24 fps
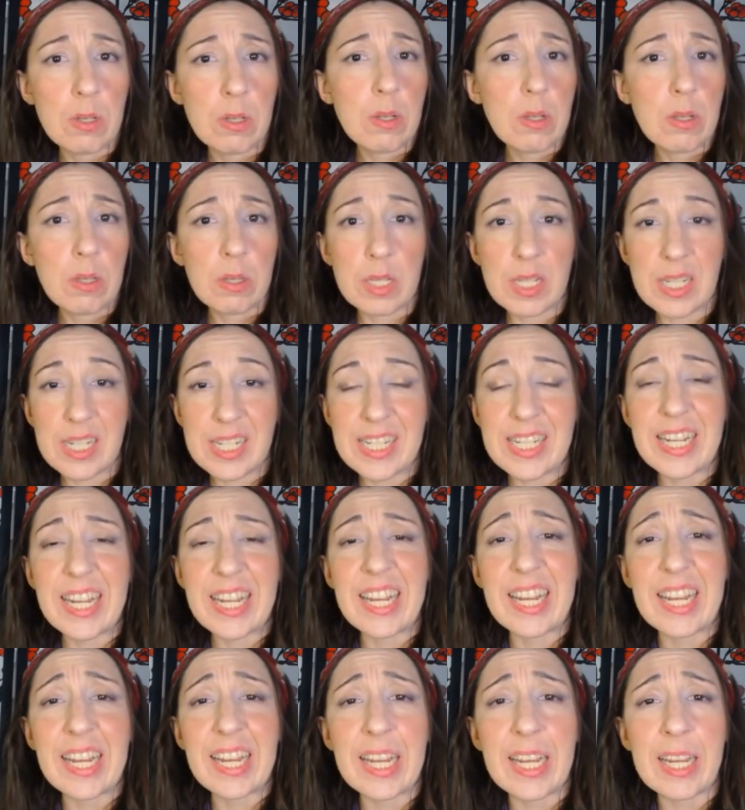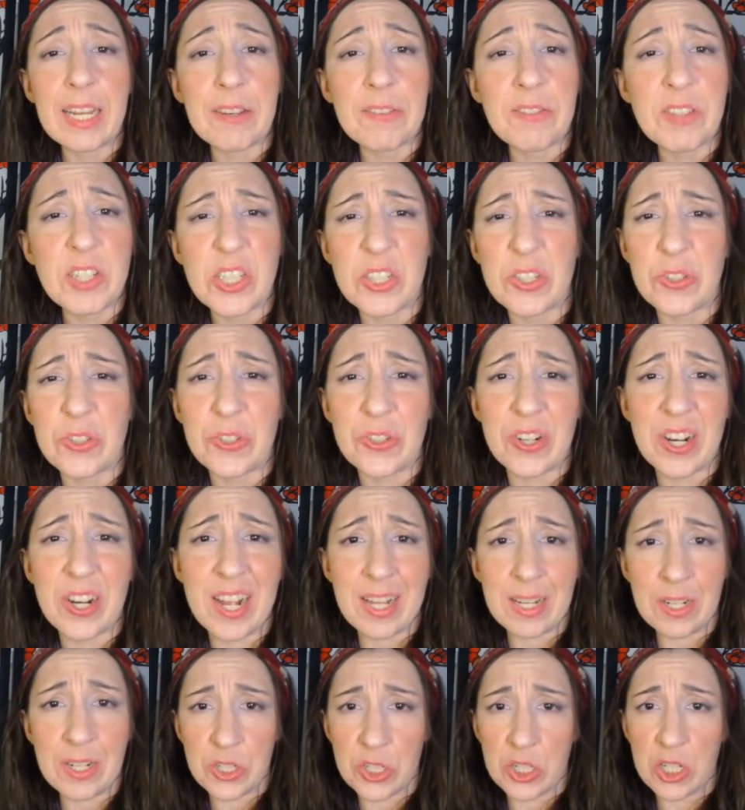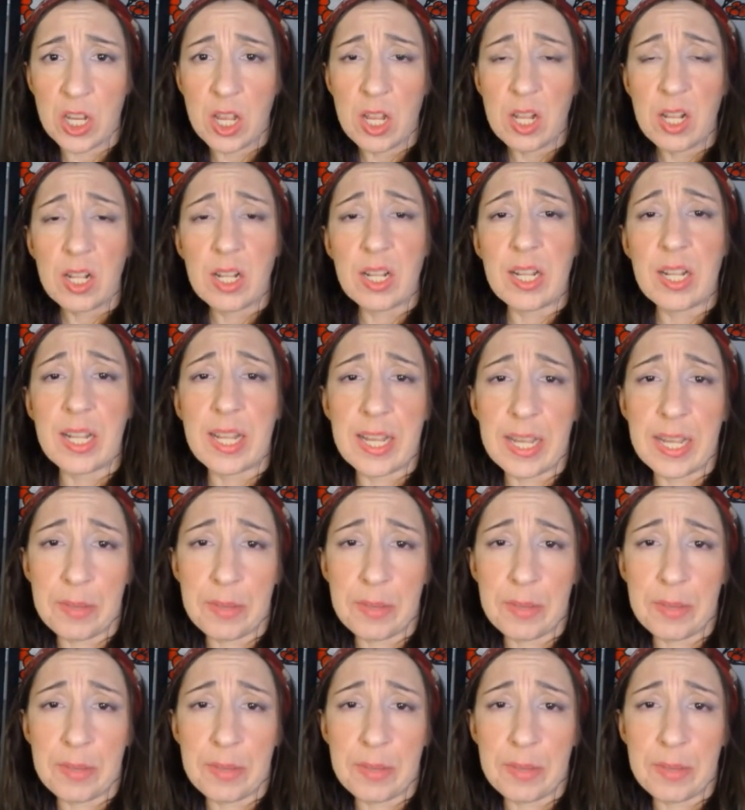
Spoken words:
That saved a wretch like